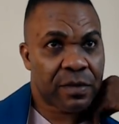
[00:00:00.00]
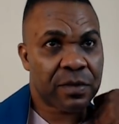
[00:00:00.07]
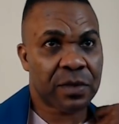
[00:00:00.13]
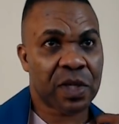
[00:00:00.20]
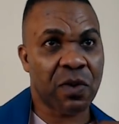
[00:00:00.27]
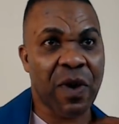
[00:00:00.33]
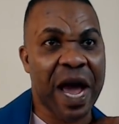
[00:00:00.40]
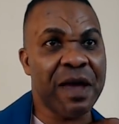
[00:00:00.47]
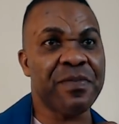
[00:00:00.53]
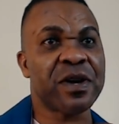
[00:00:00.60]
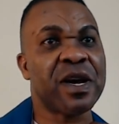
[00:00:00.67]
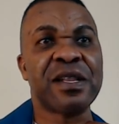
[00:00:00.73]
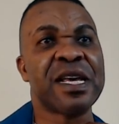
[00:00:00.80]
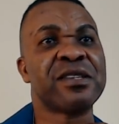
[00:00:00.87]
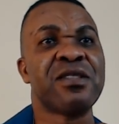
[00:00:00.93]
Why?
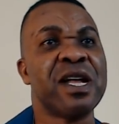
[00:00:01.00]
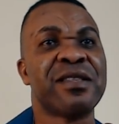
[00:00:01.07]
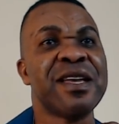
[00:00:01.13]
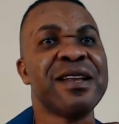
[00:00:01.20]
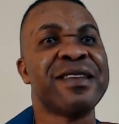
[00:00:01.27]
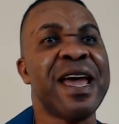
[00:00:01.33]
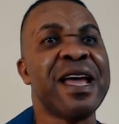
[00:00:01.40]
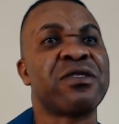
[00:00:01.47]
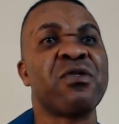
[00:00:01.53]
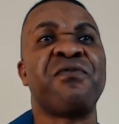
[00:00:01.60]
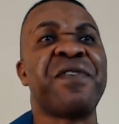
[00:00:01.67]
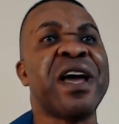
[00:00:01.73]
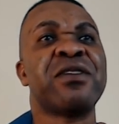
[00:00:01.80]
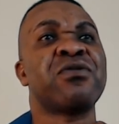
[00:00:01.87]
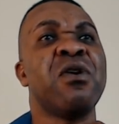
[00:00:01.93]
Because there's nothing there to
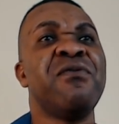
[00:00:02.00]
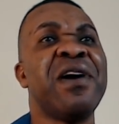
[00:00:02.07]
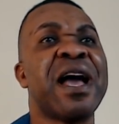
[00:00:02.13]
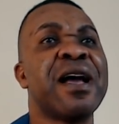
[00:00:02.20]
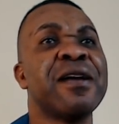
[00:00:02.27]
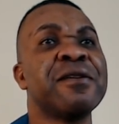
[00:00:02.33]
fight over.